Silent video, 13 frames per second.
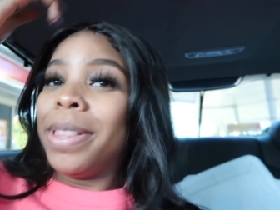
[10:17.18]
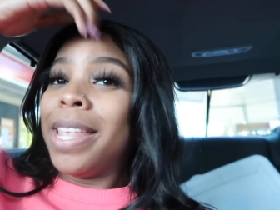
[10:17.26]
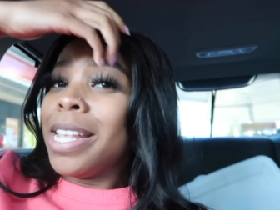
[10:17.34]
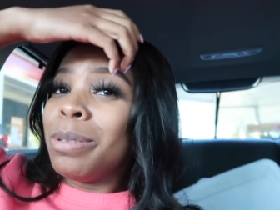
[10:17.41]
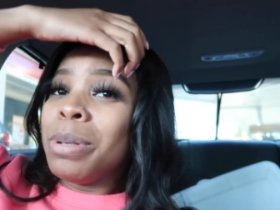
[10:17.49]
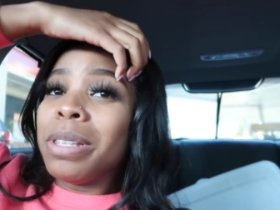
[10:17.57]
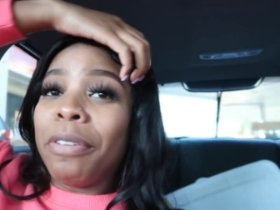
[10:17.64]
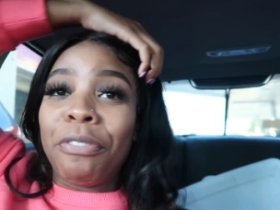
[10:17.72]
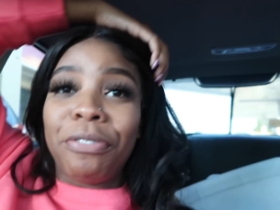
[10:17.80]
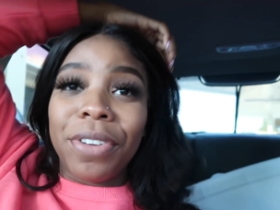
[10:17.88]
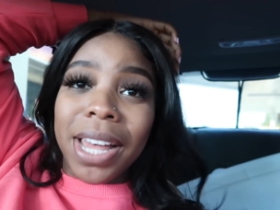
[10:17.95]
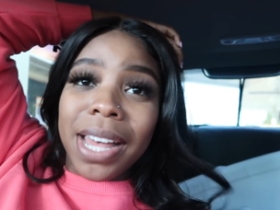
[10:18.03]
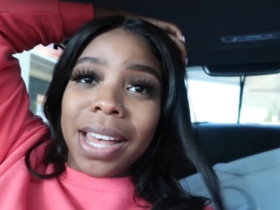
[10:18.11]
but this was
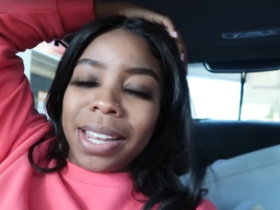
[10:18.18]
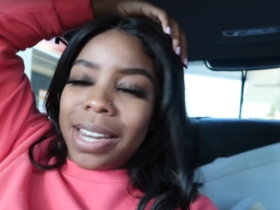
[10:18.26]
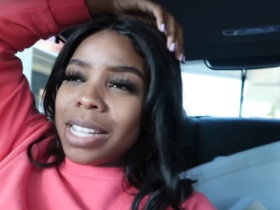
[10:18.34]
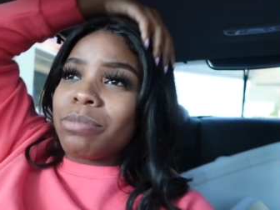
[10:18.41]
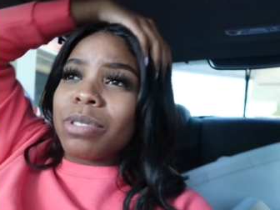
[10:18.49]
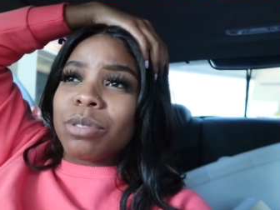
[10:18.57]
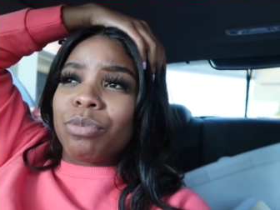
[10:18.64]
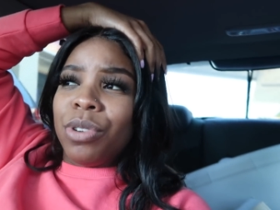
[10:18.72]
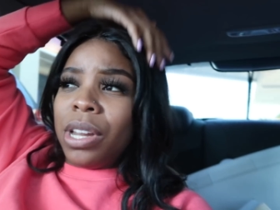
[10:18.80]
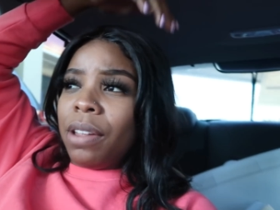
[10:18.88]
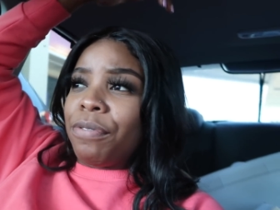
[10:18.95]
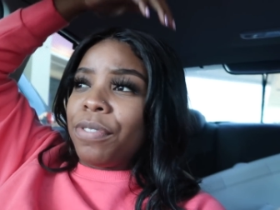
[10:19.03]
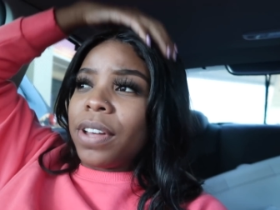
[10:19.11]
fun this was
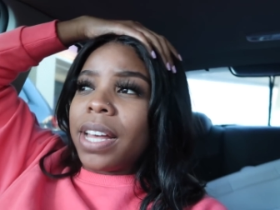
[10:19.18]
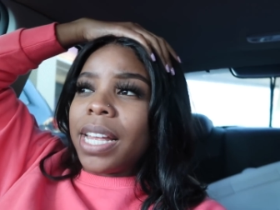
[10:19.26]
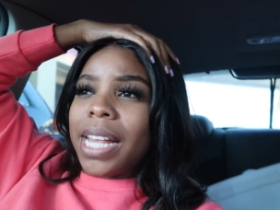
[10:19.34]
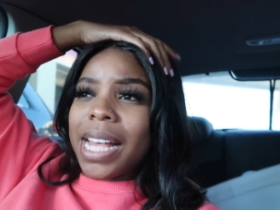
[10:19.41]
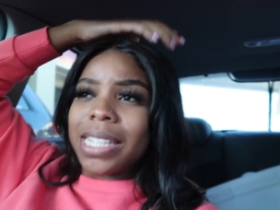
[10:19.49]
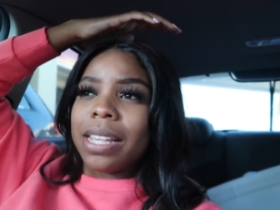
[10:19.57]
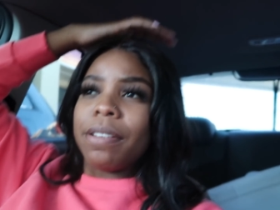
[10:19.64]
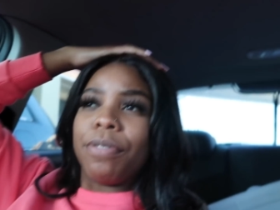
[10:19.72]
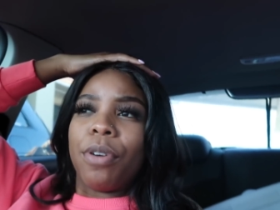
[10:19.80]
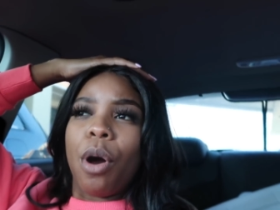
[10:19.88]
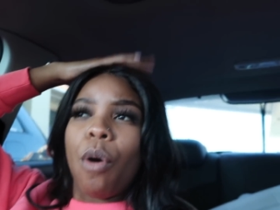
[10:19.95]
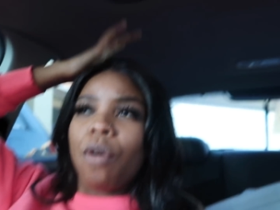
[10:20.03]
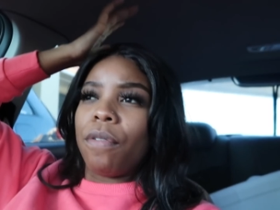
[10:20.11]
really fun it's a
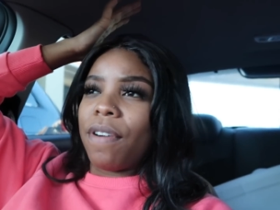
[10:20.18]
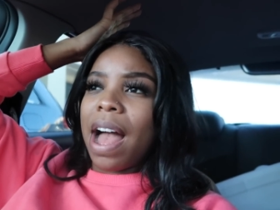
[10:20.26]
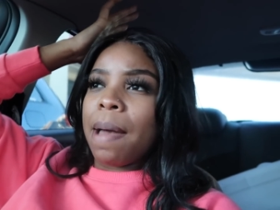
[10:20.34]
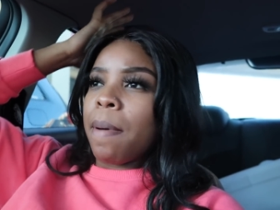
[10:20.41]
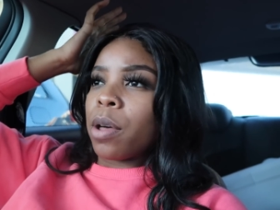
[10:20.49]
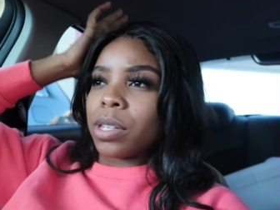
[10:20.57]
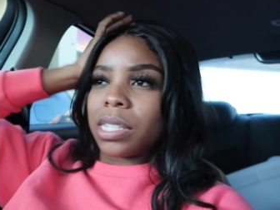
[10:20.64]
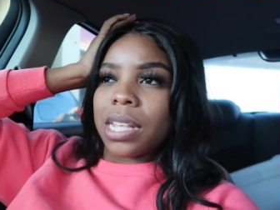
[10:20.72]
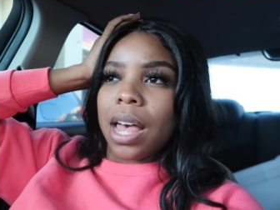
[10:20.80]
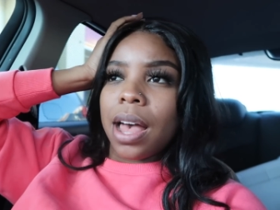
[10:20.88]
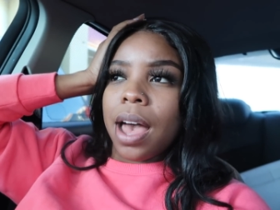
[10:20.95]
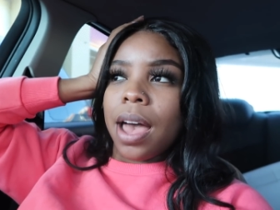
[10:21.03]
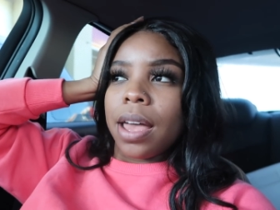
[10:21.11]
whole vibe
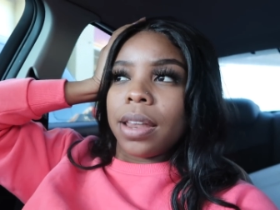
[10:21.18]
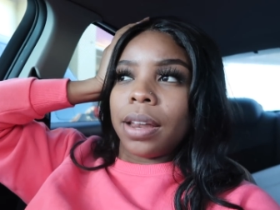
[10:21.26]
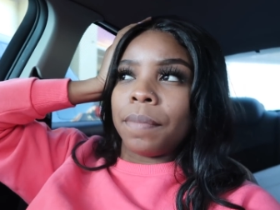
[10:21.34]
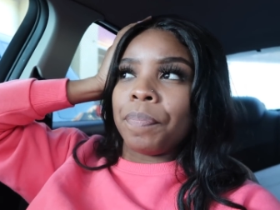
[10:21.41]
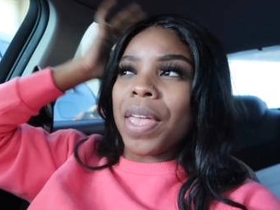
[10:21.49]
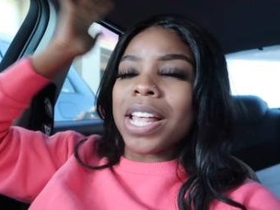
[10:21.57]
outside and